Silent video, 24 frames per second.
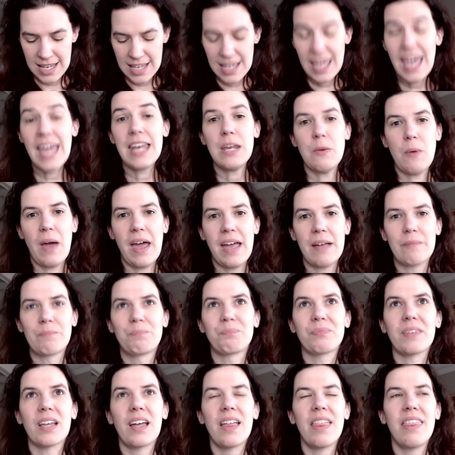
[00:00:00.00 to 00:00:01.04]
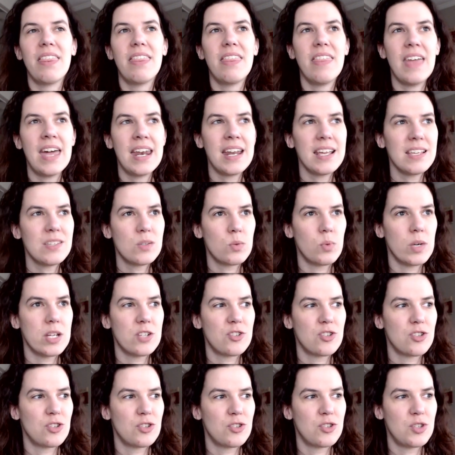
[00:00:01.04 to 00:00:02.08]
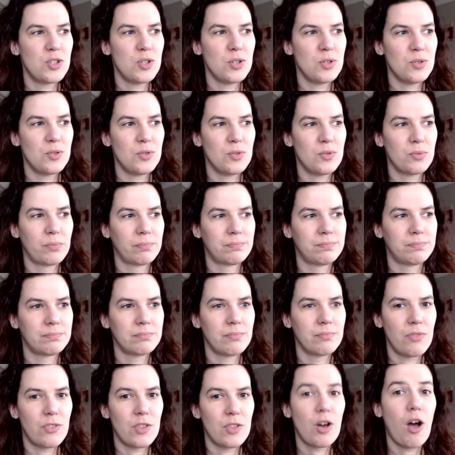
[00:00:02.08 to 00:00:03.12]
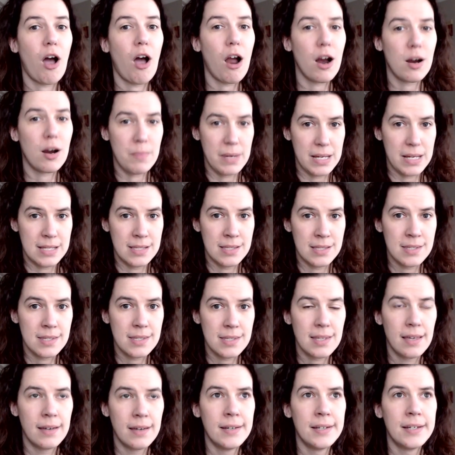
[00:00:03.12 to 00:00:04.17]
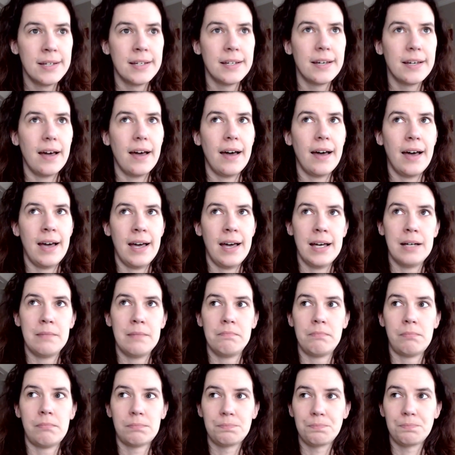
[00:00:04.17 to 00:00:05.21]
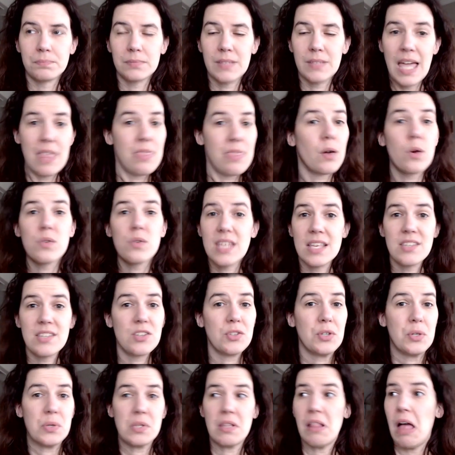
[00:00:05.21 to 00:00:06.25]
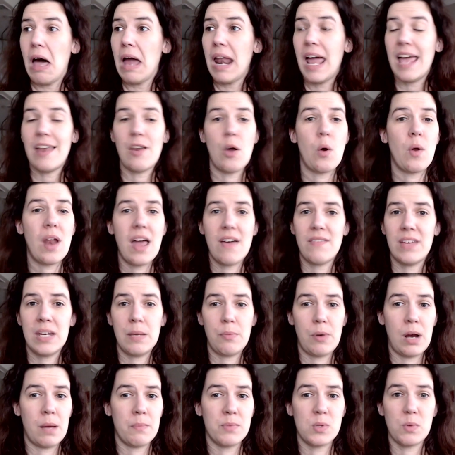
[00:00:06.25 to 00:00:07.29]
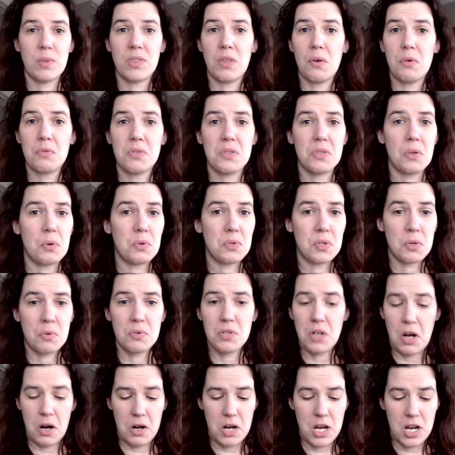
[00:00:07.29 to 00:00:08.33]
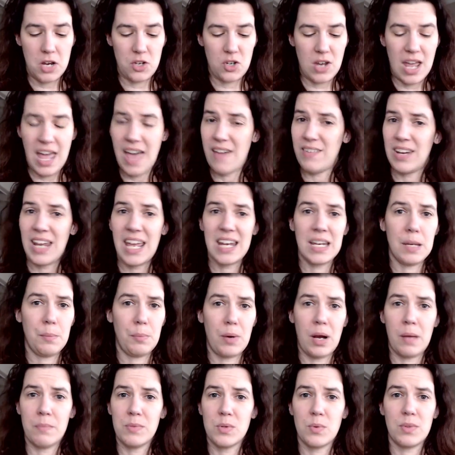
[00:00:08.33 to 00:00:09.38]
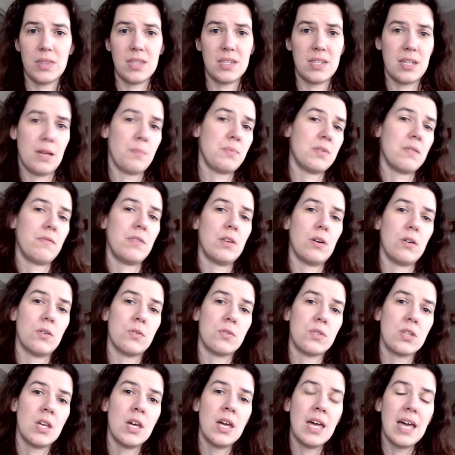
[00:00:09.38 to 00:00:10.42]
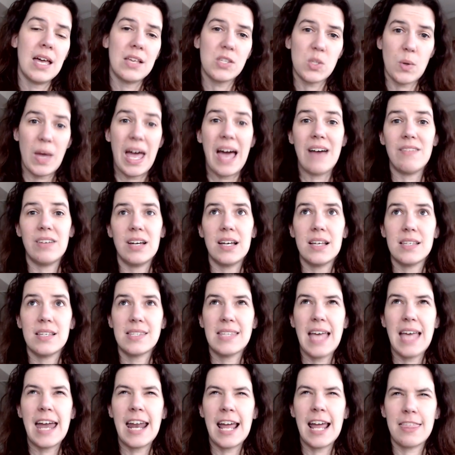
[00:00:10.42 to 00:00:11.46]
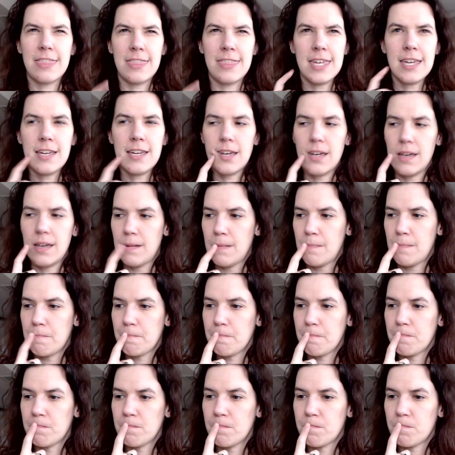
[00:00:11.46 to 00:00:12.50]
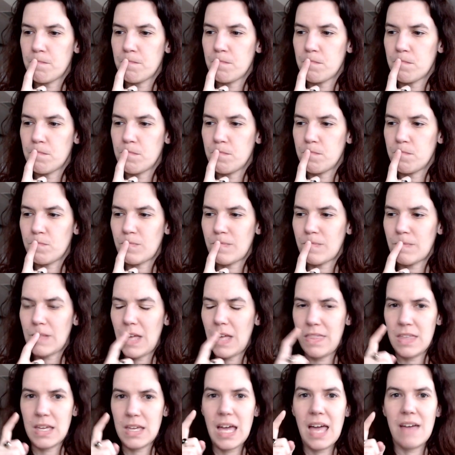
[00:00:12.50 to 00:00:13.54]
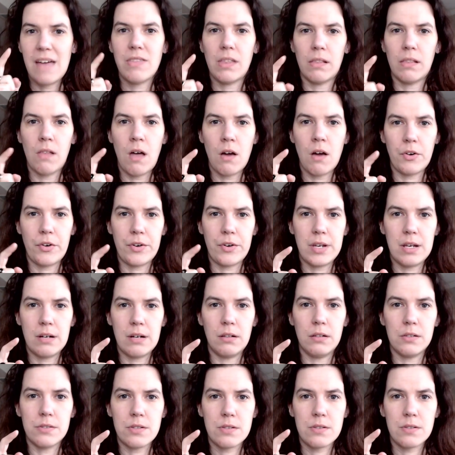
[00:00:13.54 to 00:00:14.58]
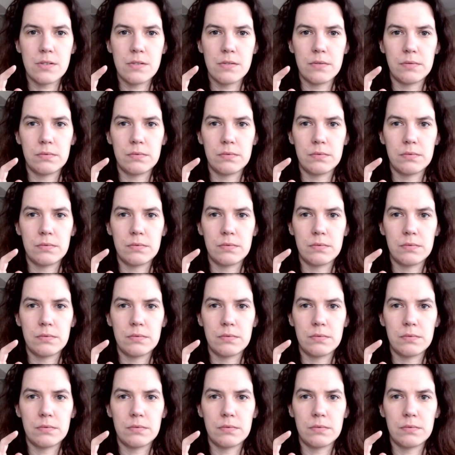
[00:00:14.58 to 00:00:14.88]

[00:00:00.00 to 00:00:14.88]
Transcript: anyway, then I switched to the carbons. And those I still use a lot. I don't have any problems with those. Those don't tarnish. I haven't had any problems with the tips of those. So I have a set, I think I have the longer needles,